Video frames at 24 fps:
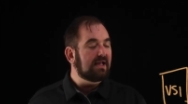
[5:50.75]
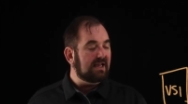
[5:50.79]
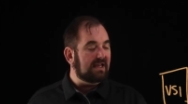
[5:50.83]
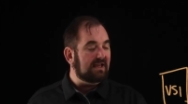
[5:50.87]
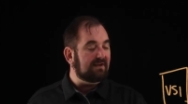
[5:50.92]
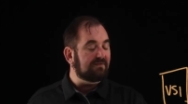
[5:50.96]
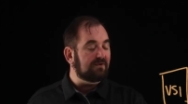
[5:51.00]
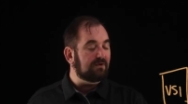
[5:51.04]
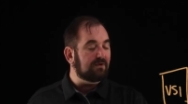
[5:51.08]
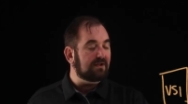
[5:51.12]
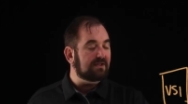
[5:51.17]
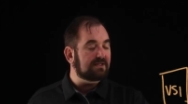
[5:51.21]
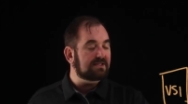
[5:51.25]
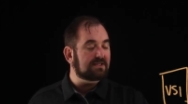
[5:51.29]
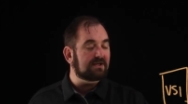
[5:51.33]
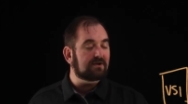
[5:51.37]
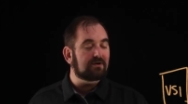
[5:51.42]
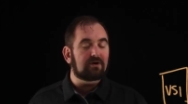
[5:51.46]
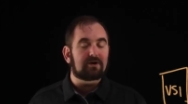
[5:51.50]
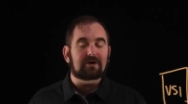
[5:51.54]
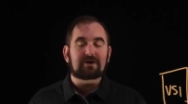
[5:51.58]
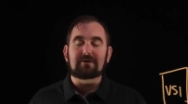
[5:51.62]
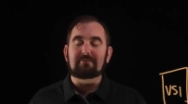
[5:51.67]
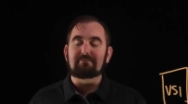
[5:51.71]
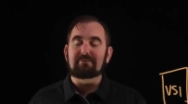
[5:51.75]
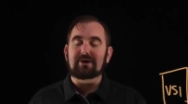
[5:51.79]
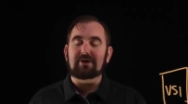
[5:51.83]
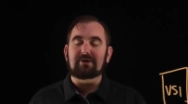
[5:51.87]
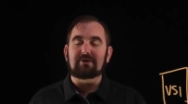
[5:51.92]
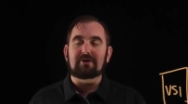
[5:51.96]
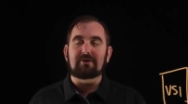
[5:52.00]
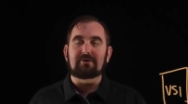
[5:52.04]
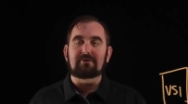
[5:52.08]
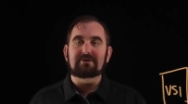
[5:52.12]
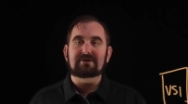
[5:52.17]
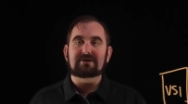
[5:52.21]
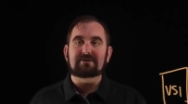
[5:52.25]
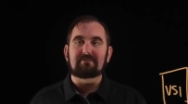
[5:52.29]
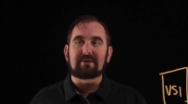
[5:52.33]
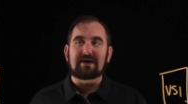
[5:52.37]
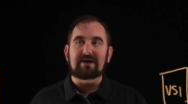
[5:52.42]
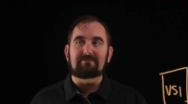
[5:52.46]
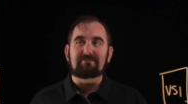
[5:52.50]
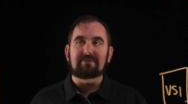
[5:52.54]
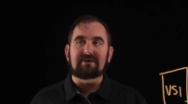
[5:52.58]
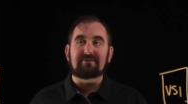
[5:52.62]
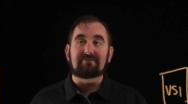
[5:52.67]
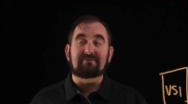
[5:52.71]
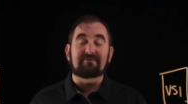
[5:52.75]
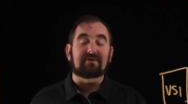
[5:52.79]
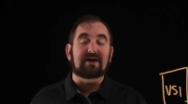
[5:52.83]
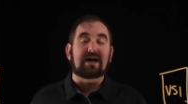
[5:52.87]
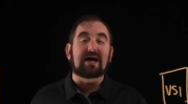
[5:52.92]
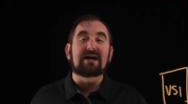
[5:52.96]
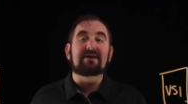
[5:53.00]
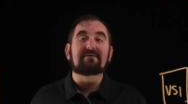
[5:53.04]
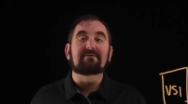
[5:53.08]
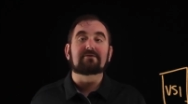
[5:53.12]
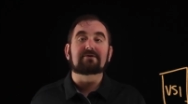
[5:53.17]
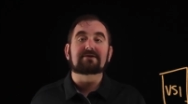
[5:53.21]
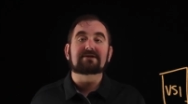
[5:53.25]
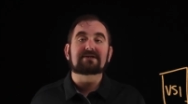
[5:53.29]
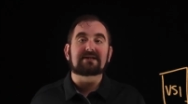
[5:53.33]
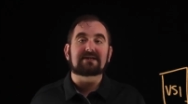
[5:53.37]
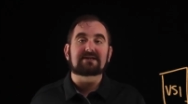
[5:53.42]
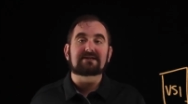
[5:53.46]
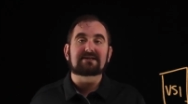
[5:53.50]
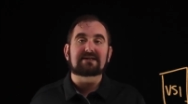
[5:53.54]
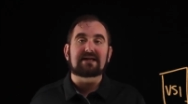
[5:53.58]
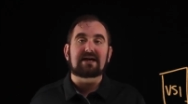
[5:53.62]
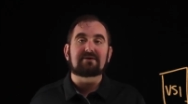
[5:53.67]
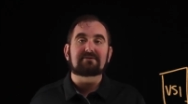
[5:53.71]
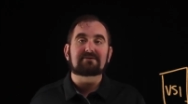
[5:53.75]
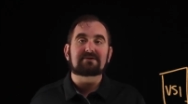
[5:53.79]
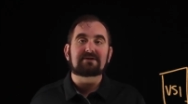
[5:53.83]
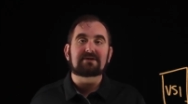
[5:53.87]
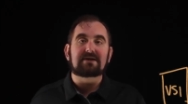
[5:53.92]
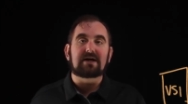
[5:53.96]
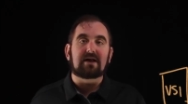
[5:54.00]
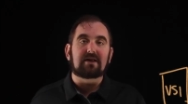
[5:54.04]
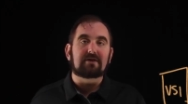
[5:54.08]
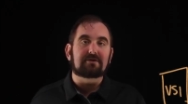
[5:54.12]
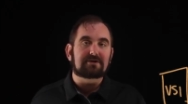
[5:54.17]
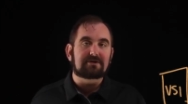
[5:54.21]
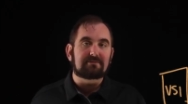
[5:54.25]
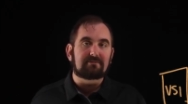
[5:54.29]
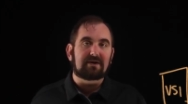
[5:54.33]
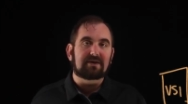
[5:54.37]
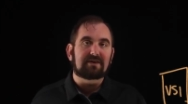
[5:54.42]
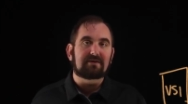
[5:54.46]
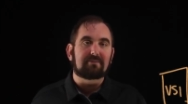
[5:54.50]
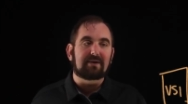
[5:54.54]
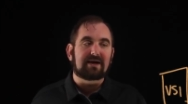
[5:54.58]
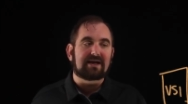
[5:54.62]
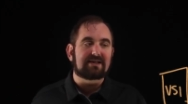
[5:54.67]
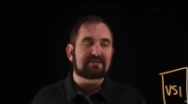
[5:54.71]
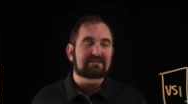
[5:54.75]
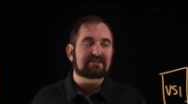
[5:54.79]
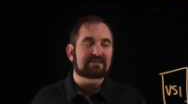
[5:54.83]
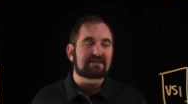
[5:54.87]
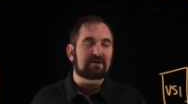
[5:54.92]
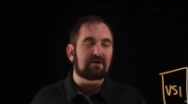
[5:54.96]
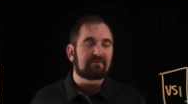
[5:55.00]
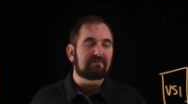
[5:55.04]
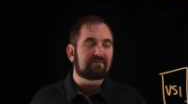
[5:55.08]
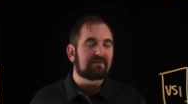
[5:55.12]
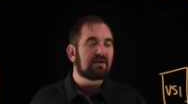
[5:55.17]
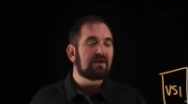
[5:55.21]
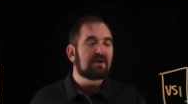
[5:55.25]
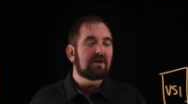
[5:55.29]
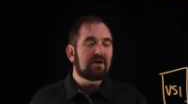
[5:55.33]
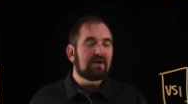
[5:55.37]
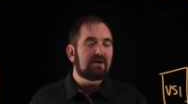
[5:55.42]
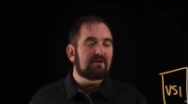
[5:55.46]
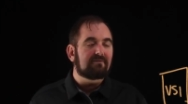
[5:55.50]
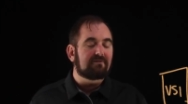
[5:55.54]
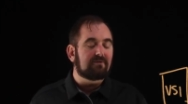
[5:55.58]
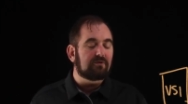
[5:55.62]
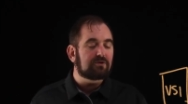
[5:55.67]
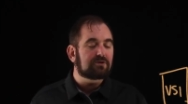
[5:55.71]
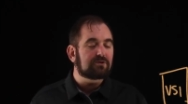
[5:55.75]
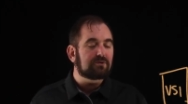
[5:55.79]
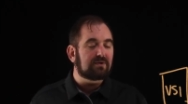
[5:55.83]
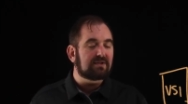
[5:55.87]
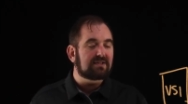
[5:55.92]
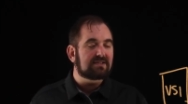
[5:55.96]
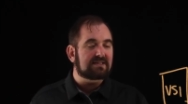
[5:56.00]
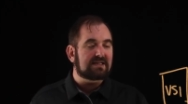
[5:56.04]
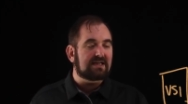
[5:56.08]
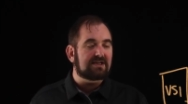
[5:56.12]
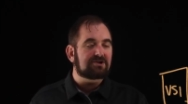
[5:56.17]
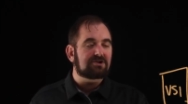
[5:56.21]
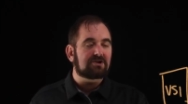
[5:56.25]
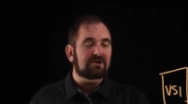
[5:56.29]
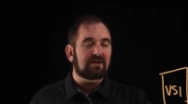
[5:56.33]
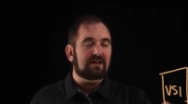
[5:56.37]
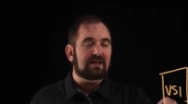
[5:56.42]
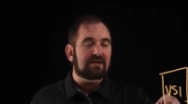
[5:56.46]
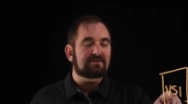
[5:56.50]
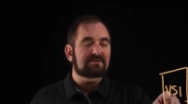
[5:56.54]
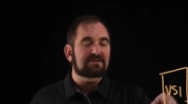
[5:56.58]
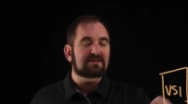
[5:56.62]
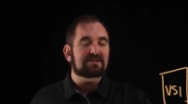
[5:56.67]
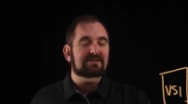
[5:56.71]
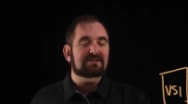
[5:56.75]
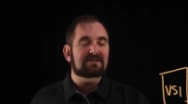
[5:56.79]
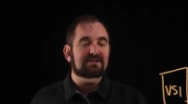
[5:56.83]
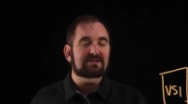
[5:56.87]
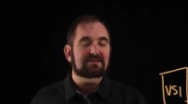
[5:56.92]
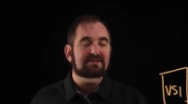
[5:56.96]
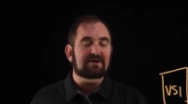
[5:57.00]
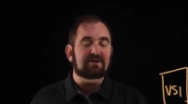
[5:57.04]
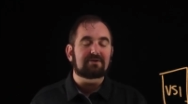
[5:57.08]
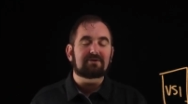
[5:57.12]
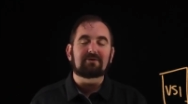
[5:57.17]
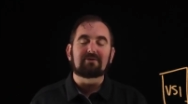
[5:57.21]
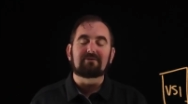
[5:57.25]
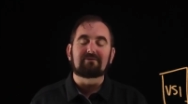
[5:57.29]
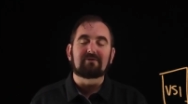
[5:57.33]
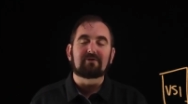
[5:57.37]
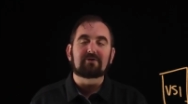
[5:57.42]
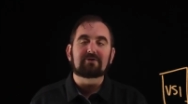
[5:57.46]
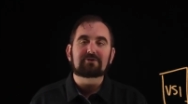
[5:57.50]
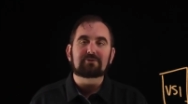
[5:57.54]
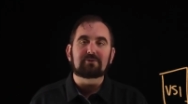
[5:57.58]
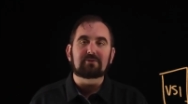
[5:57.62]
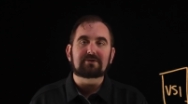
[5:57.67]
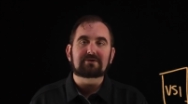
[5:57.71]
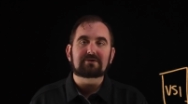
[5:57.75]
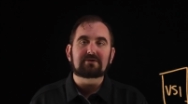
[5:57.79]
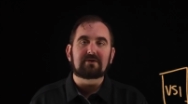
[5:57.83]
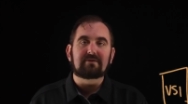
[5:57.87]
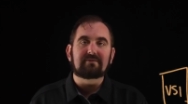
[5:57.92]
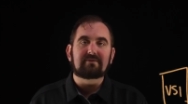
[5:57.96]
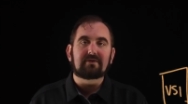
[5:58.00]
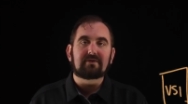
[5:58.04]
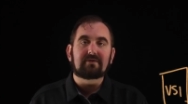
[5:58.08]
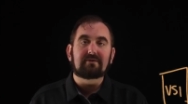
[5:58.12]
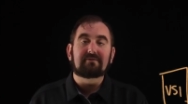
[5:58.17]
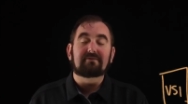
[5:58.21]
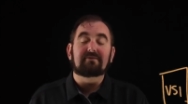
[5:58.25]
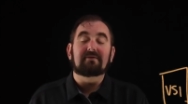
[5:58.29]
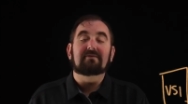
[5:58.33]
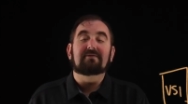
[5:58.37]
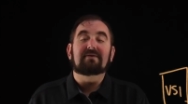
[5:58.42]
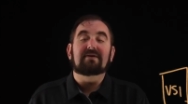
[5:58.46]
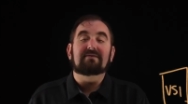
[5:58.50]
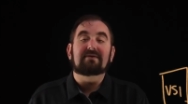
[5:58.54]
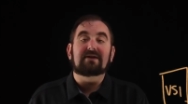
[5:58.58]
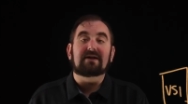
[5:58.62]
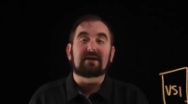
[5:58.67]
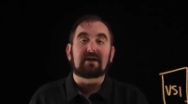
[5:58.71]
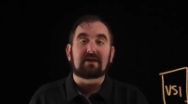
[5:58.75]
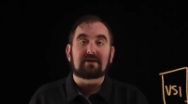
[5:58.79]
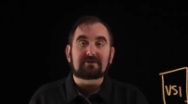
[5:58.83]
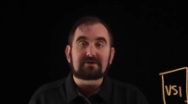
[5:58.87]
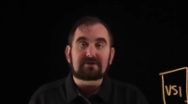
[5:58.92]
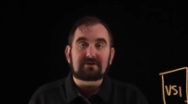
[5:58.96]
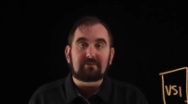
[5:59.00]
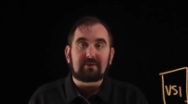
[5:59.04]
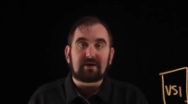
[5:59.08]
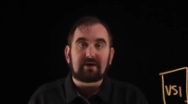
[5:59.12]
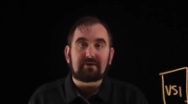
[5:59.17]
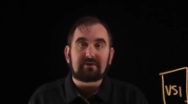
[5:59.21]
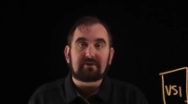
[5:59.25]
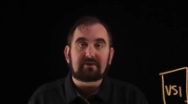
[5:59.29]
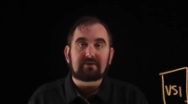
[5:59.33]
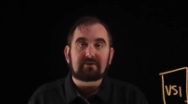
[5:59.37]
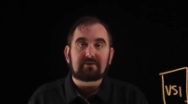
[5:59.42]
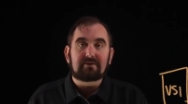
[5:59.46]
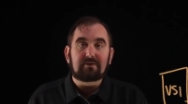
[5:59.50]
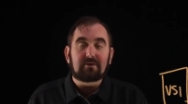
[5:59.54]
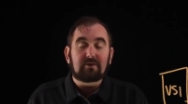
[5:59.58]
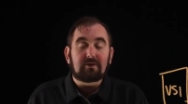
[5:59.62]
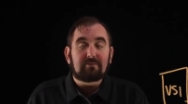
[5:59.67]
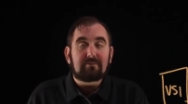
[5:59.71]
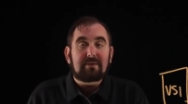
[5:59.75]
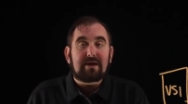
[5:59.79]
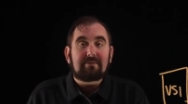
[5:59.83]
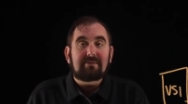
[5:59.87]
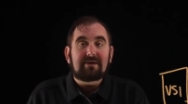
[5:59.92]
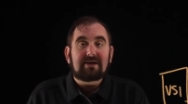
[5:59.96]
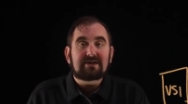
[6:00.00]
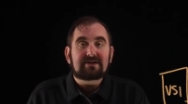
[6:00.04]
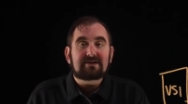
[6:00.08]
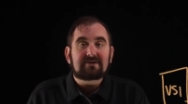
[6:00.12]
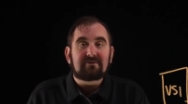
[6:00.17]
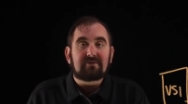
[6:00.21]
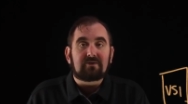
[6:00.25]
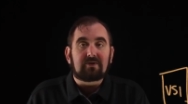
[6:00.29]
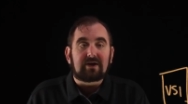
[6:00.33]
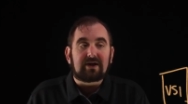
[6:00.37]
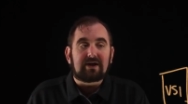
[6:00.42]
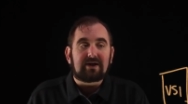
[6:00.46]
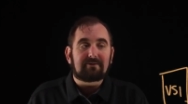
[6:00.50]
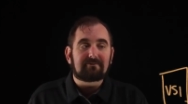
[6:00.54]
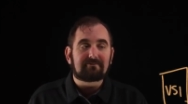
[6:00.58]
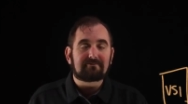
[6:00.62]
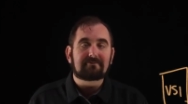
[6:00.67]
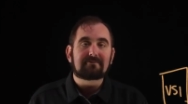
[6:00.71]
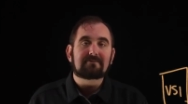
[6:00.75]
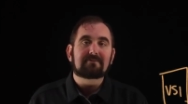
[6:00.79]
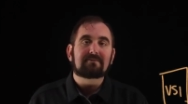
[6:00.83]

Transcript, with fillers: If you consider a compute host might be five or six thousand dollars a month by itself, virtualization allows us to sell you a virtual server for $50 a month. Or maybe it's free.